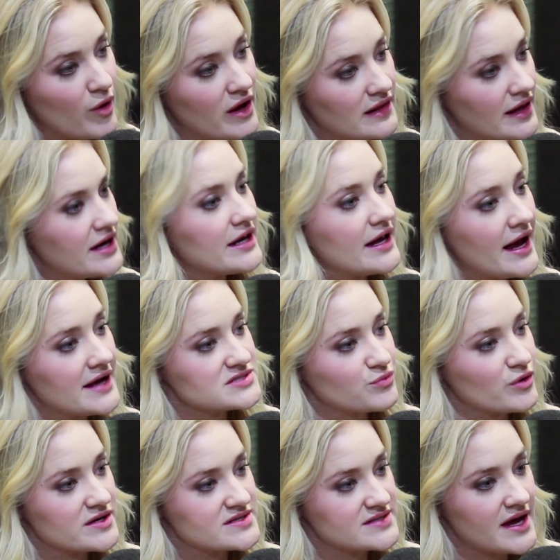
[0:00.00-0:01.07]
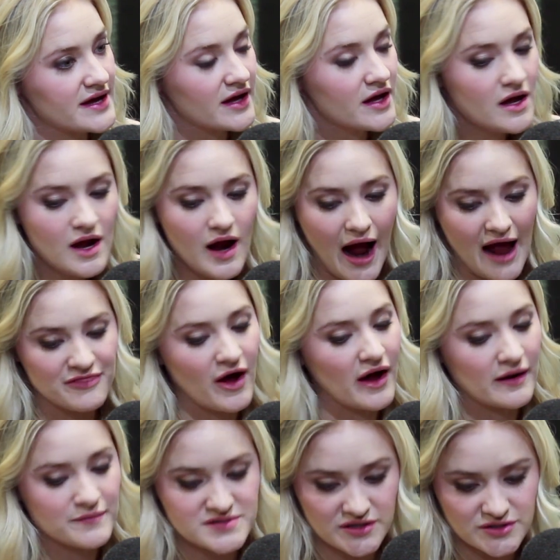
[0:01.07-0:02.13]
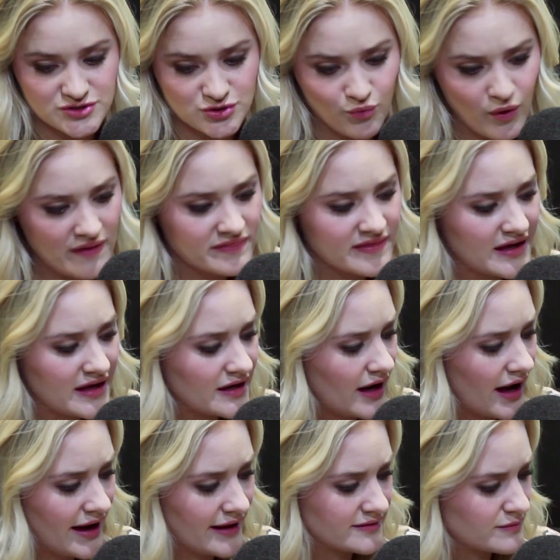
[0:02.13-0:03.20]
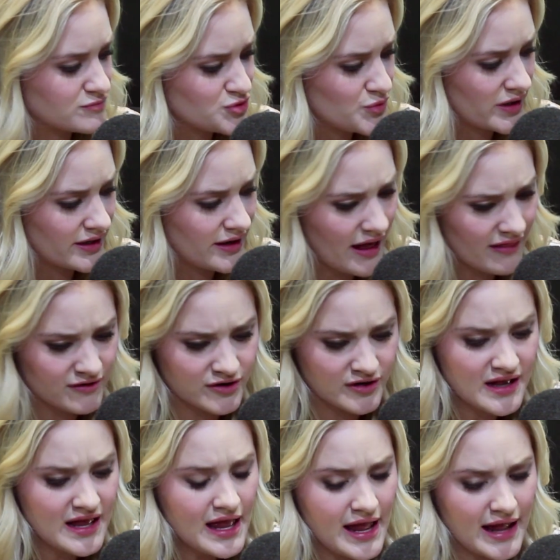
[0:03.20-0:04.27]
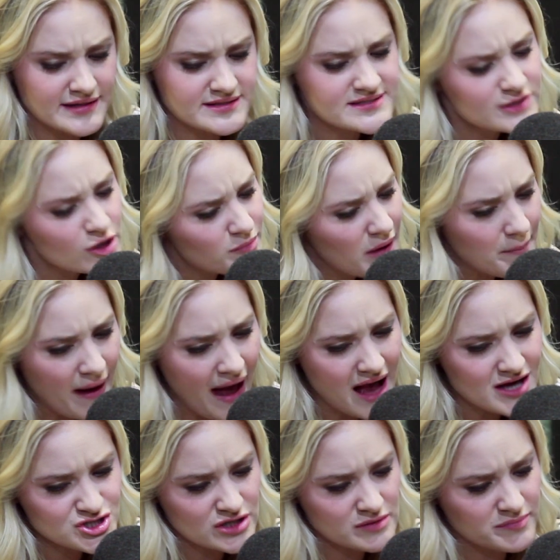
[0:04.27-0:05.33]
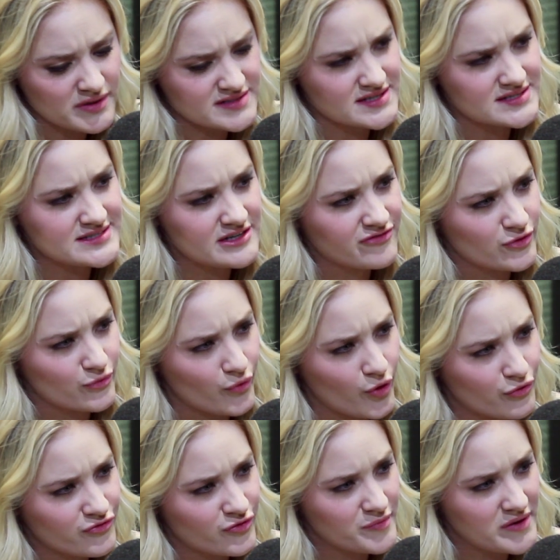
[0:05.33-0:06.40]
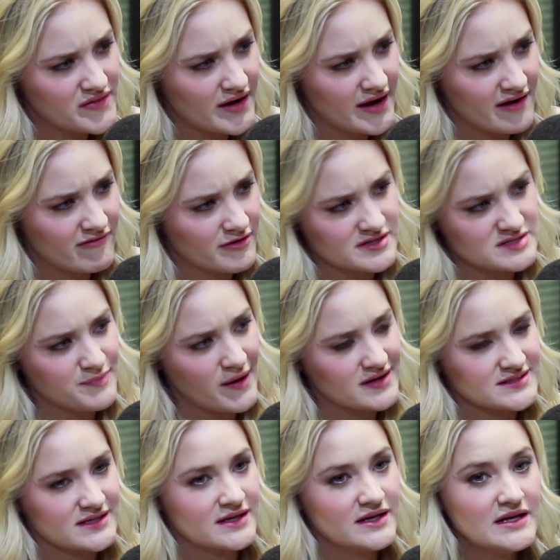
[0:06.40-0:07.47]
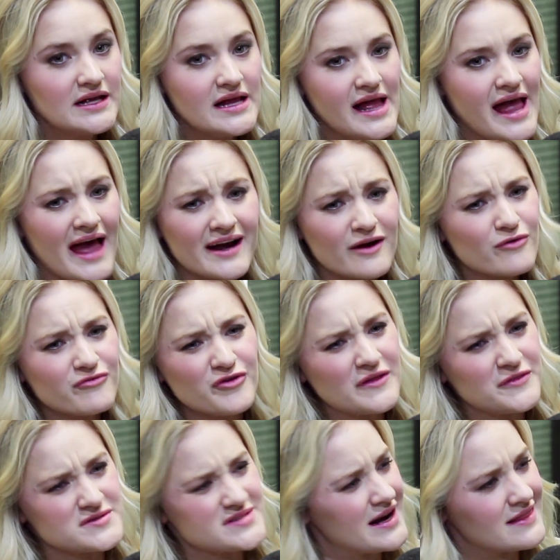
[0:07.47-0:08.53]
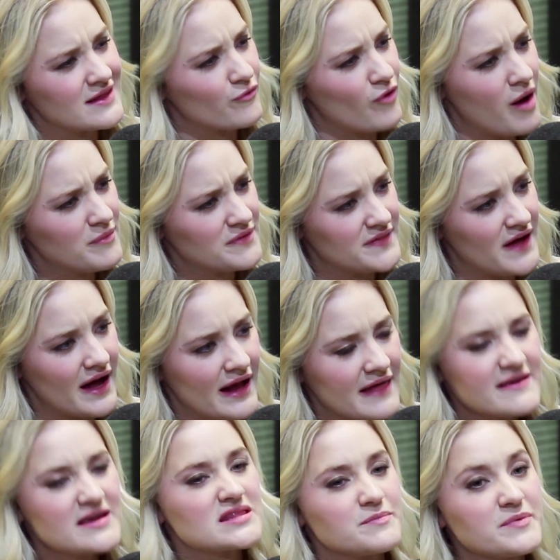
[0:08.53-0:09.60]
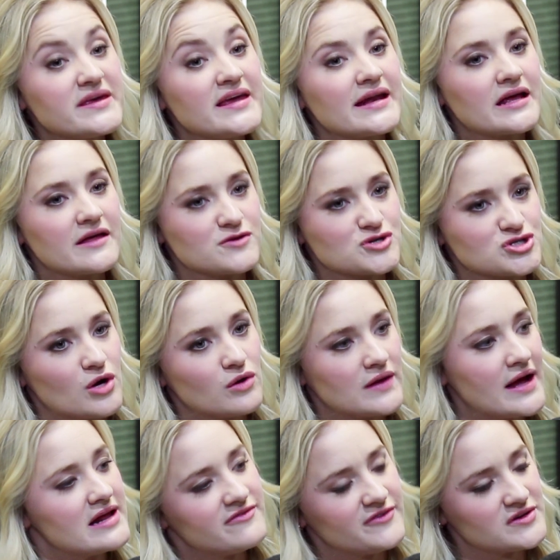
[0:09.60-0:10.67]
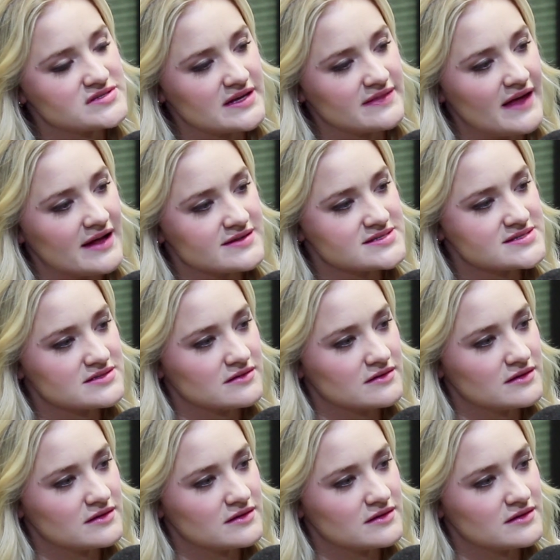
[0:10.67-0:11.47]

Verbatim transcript: way Lainey has, where it's like, I thought I was going to do one thing, I ended up doing another. It's still my passion, but it's a different road for me than I ever expected. And I don't feel like there's anything wrong with that. I think at the beginning of the show, Lainey feels like that's